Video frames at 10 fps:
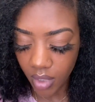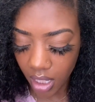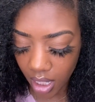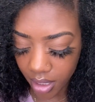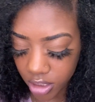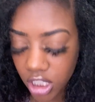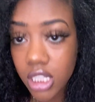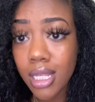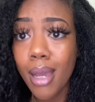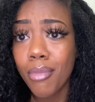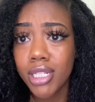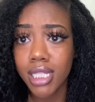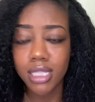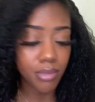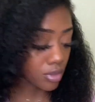Yeah, just
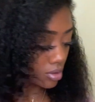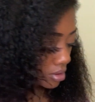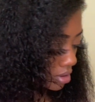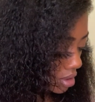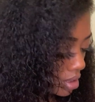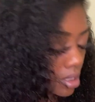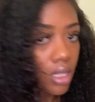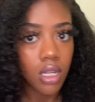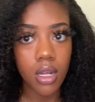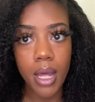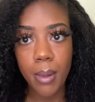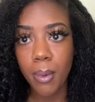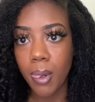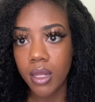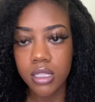presentable. Okay,
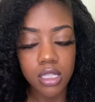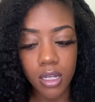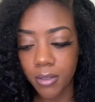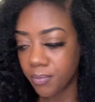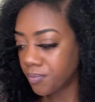so